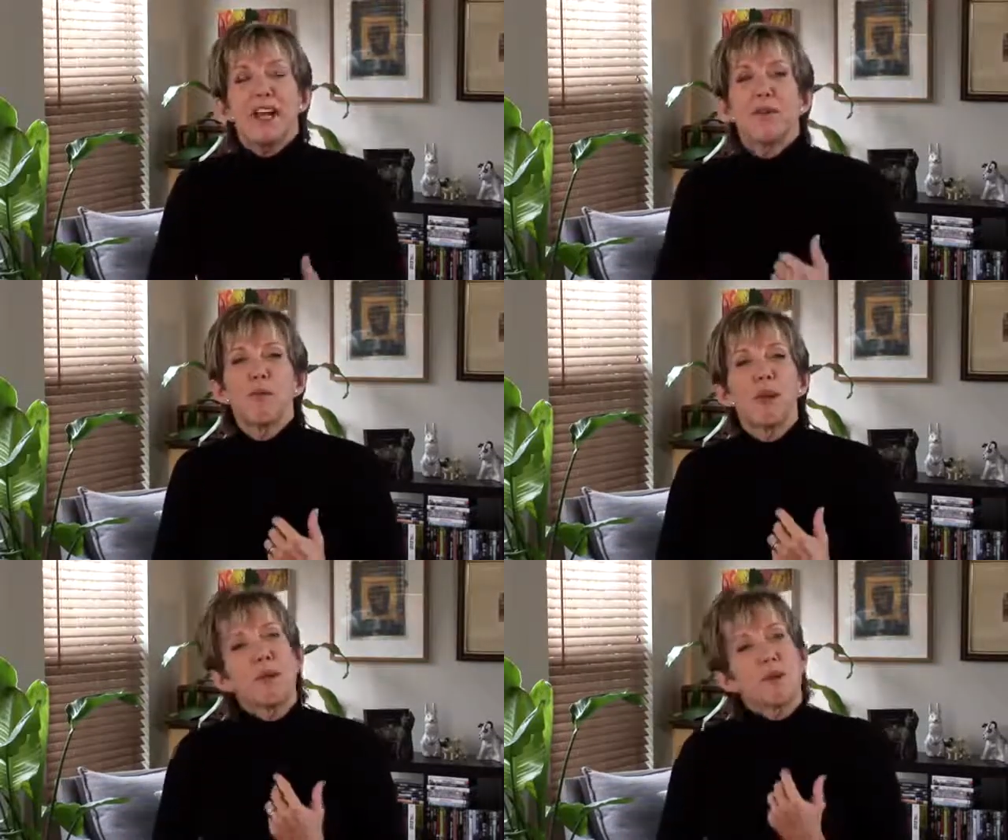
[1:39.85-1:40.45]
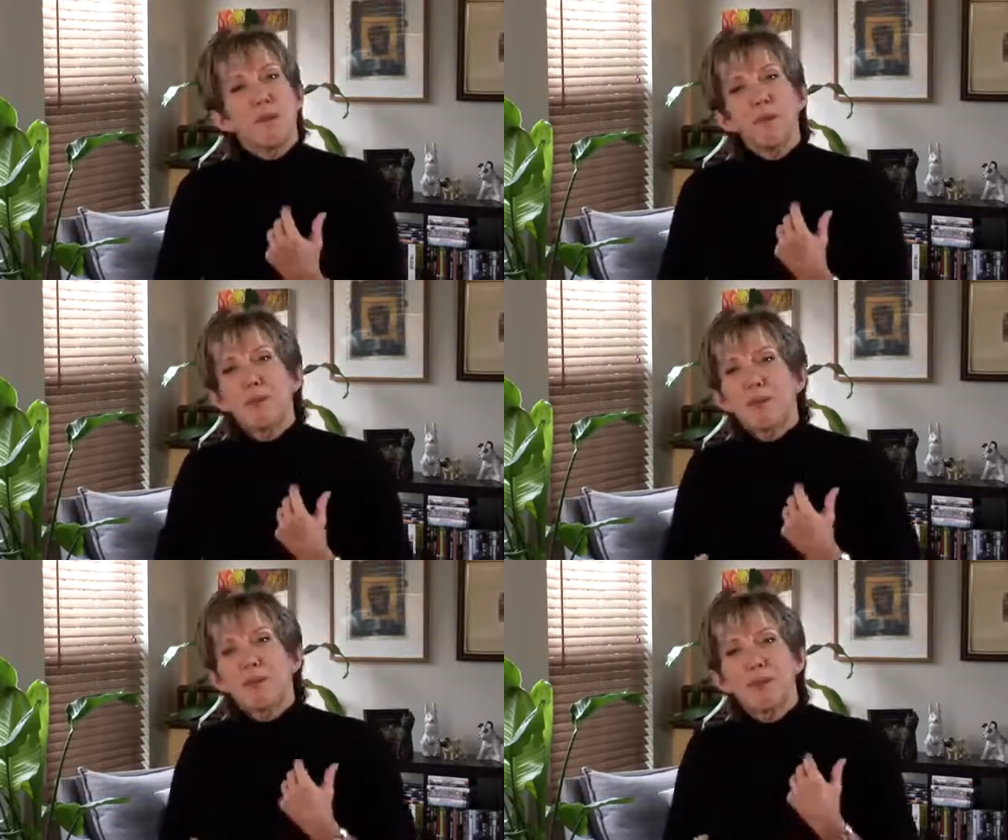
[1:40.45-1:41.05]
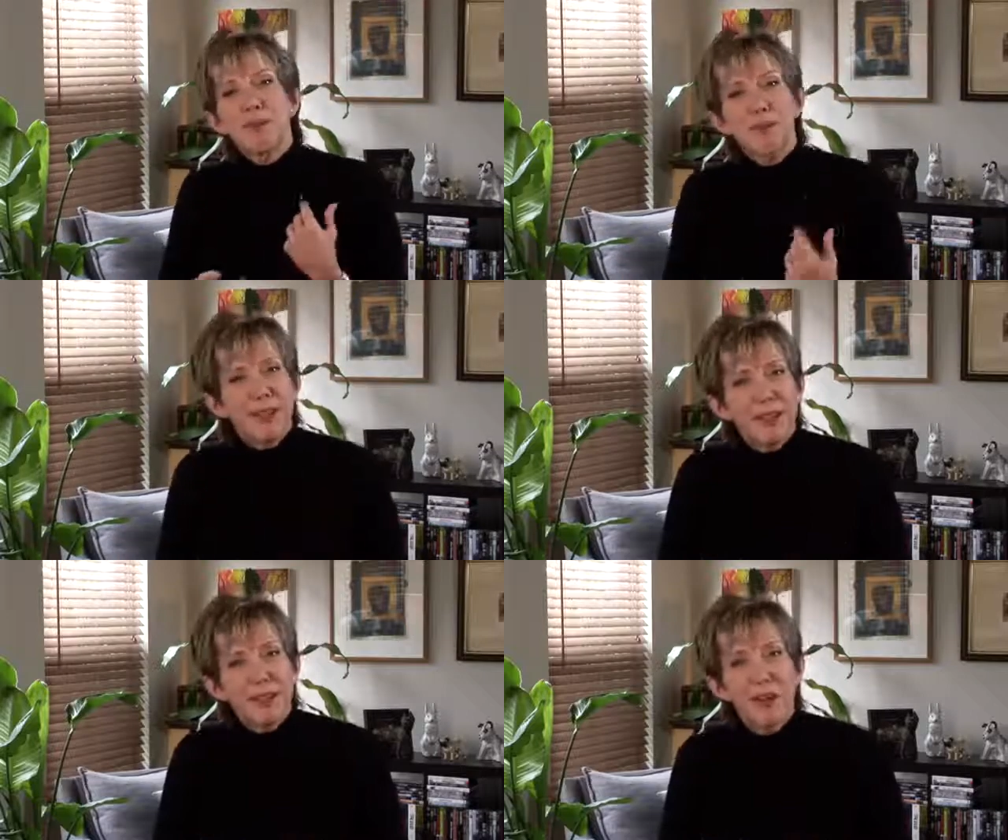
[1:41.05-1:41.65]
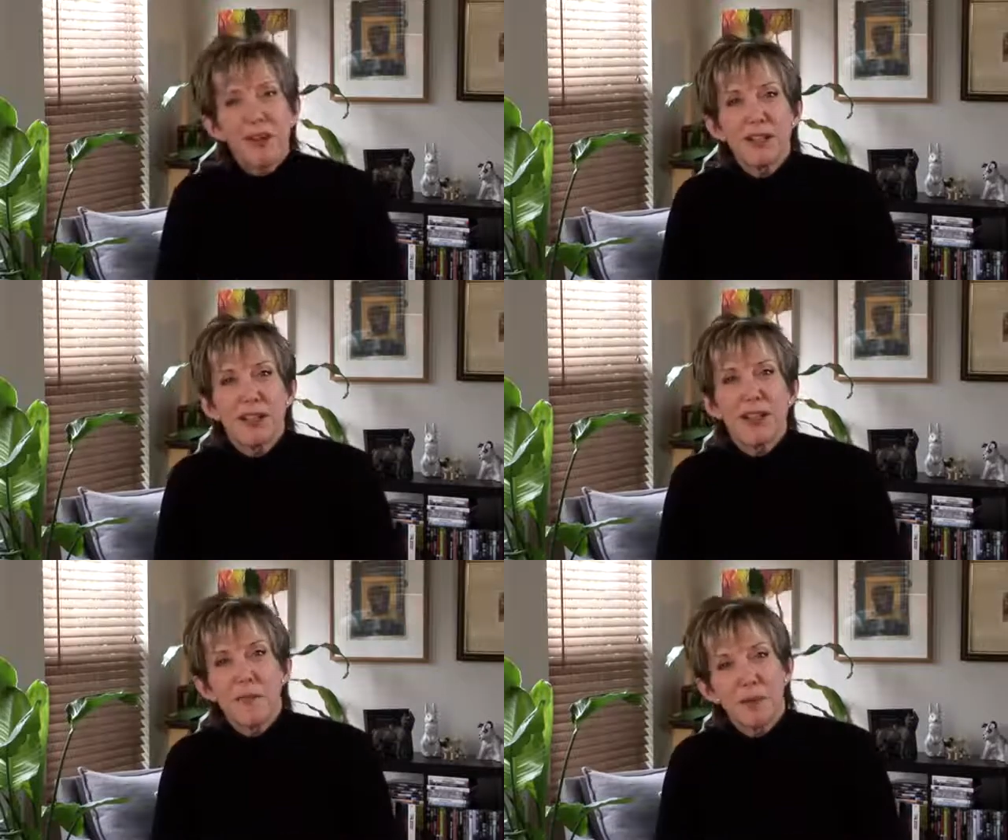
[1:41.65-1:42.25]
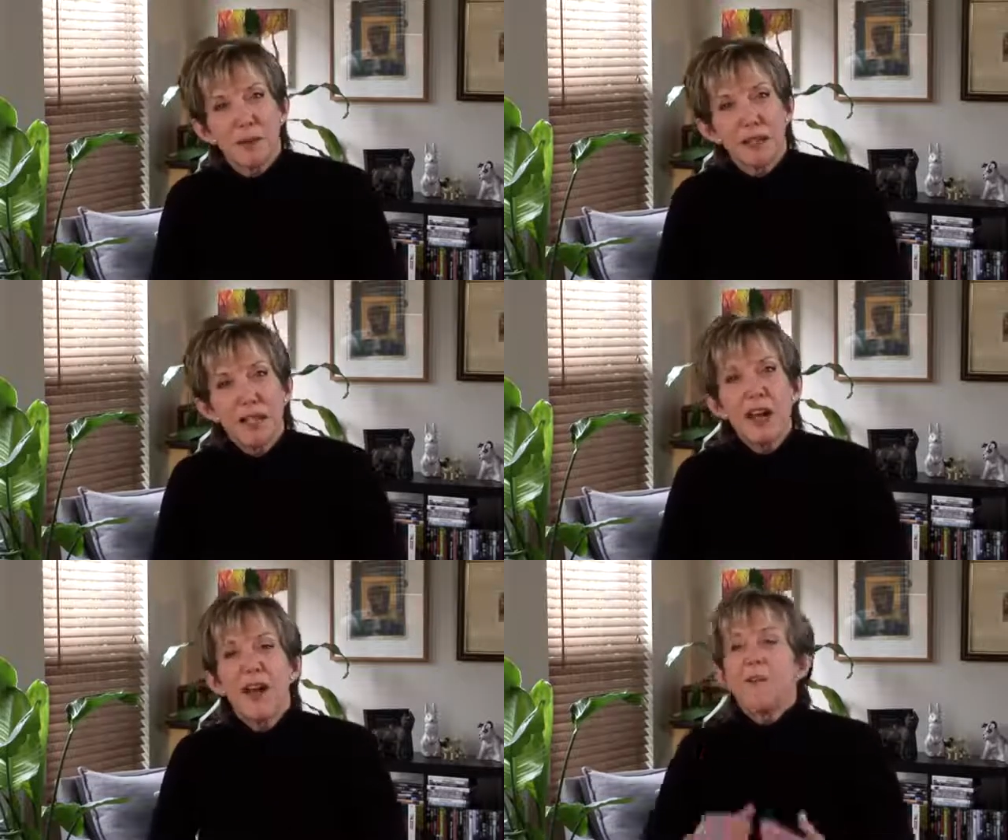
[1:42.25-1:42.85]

If you're one of those people that it's really hard to get up early,